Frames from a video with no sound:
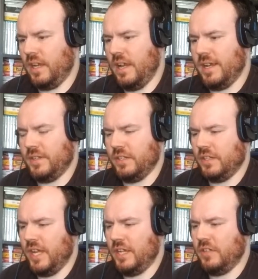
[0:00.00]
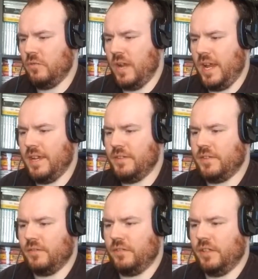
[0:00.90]
That is still attacking you as
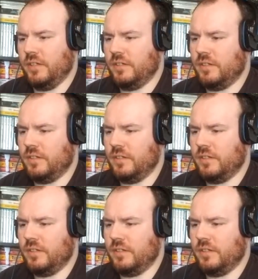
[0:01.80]
it's under.